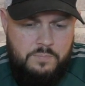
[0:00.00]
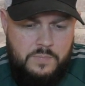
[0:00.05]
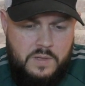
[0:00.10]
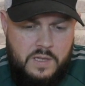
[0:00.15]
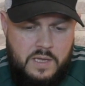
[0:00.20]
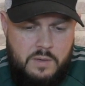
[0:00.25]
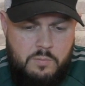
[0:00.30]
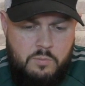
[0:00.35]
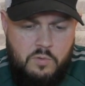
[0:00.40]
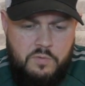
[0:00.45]

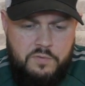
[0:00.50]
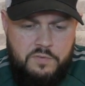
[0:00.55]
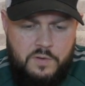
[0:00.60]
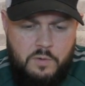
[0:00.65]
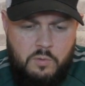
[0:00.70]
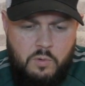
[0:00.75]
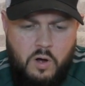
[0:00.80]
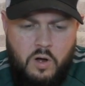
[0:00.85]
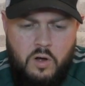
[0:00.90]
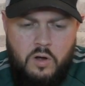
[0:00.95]
he will
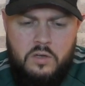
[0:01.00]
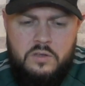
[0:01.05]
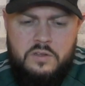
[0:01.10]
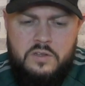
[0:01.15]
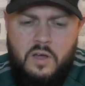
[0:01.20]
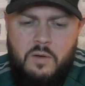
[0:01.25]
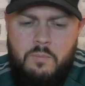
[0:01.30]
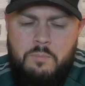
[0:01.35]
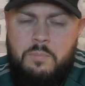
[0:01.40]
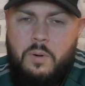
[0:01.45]
feel hard
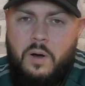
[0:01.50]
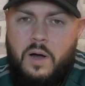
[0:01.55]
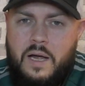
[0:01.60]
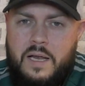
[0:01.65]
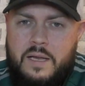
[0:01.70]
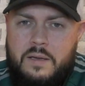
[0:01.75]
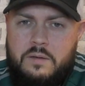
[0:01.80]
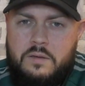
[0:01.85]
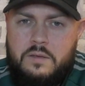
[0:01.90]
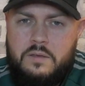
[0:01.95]
done
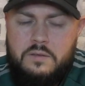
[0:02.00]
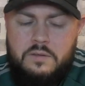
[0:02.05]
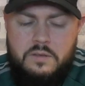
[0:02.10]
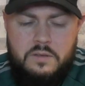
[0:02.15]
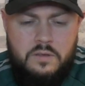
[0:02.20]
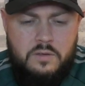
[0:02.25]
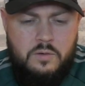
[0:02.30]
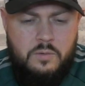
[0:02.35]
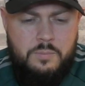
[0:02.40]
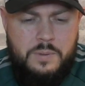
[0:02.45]
by,
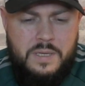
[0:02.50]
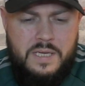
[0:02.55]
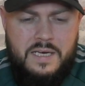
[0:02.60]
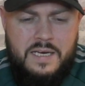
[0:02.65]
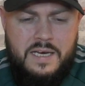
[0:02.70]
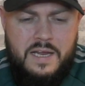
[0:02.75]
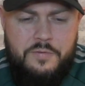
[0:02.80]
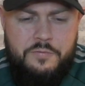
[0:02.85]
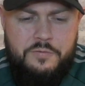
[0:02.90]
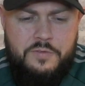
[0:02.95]
you know,
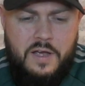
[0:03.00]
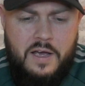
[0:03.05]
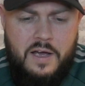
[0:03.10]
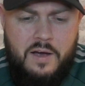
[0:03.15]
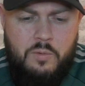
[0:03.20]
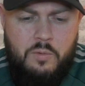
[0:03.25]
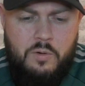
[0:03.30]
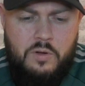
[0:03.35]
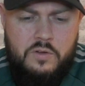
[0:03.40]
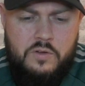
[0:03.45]
being left
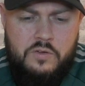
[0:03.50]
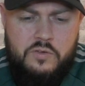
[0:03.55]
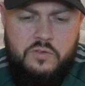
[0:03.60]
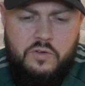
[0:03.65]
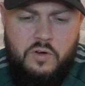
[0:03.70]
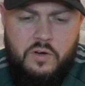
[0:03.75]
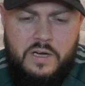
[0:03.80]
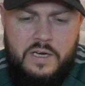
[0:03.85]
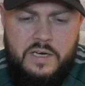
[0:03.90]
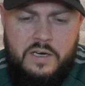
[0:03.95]
out of the
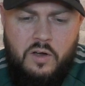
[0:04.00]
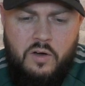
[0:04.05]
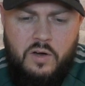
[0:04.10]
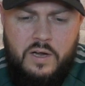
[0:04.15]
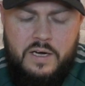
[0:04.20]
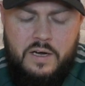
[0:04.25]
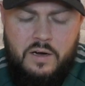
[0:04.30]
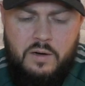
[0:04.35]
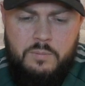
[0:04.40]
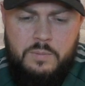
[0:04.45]
starting
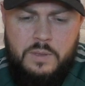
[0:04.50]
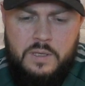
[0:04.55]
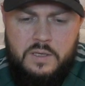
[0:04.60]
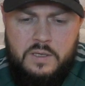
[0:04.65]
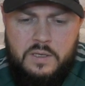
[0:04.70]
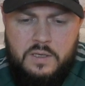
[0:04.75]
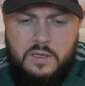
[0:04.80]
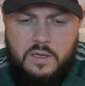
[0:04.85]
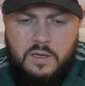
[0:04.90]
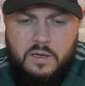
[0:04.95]
lineup
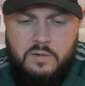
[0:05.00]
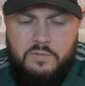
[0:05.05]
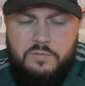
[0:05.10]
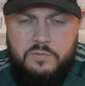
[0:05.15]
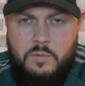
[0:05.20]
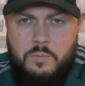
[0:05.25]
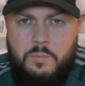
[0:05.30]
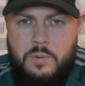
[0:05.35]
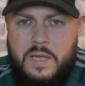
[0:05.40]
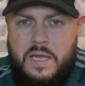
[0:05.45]

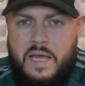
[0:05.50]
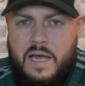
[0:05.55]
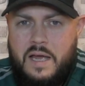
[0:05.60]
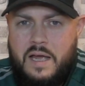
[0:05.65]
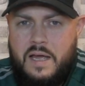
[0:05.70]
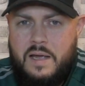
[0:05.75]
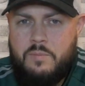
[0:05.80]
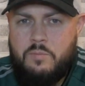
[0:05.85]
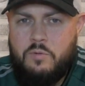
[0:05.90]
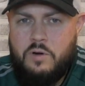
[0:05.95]
for
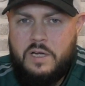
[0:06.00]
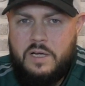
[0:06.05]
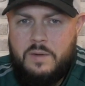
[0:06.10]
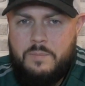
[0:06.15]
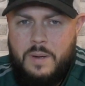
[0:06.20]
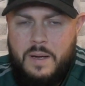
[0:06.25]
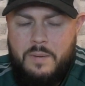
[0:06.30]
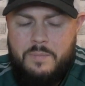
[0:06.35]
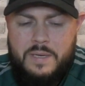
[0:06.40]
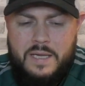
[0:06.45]
Pierre-Emerick
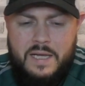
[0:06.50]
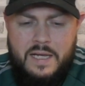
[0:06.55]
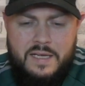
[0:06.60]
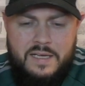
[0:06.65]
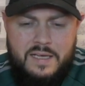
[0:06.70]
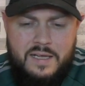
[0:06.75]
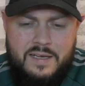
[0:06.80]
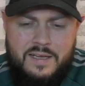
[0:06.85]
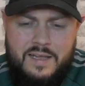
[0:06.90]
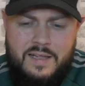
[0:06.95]

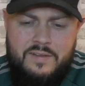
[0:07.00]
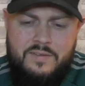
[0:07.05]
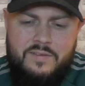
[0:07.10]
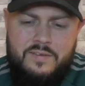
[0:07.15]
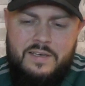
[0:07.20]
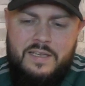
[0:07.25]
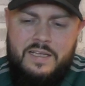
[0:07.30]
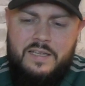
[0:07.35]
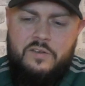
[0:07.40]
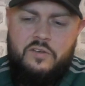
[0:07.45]
Aubameyang against
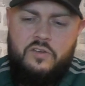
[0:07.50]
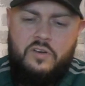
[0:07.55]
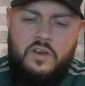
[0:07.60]
Leeds